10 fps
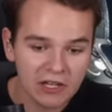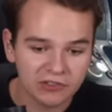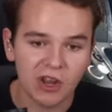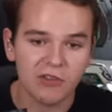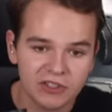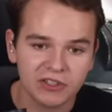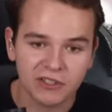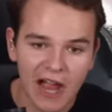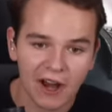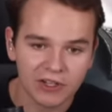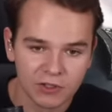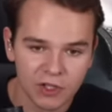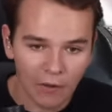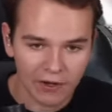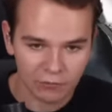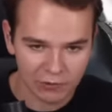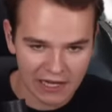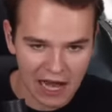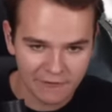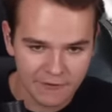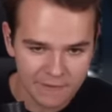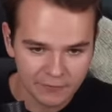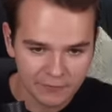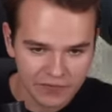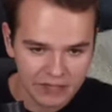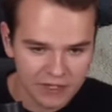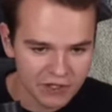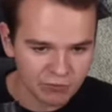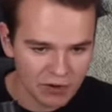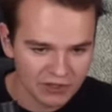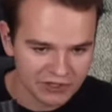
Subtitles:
It's generally still got its yoke in real life. This one